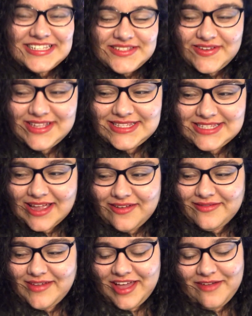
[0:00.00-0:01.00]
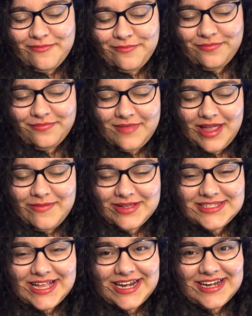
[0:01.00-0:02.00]
it's fun stuff. I'm
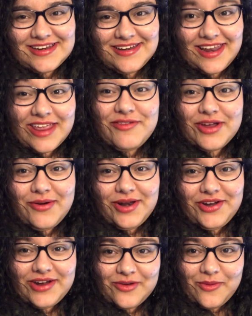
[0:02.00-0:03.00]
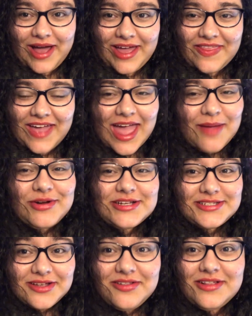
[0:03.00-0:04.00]
excited. And if you're wondering why the
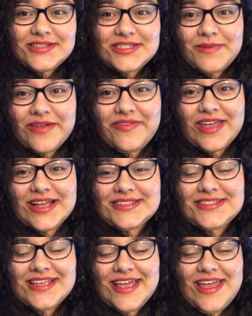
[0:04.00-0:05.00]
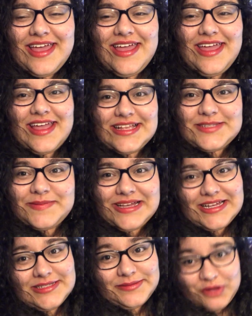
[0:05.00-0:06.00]
camera is so close to my face, it's
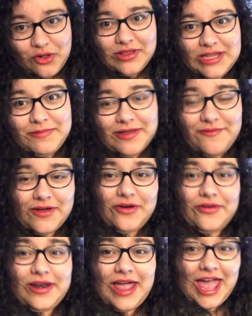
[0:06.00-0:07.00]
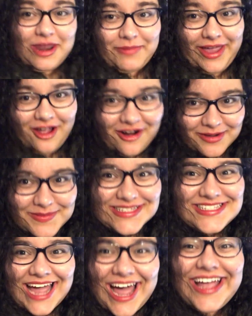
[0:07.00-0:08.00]
because I'm holding my phone and my
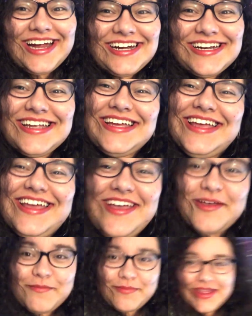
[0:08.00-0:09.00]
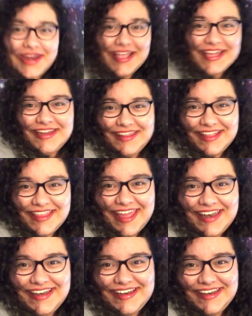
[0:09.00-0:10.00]
arm is tired. But I could do like
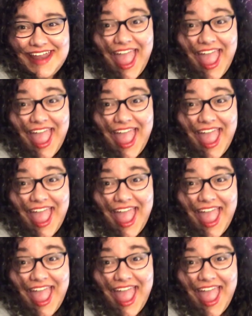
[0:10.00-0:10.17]
that.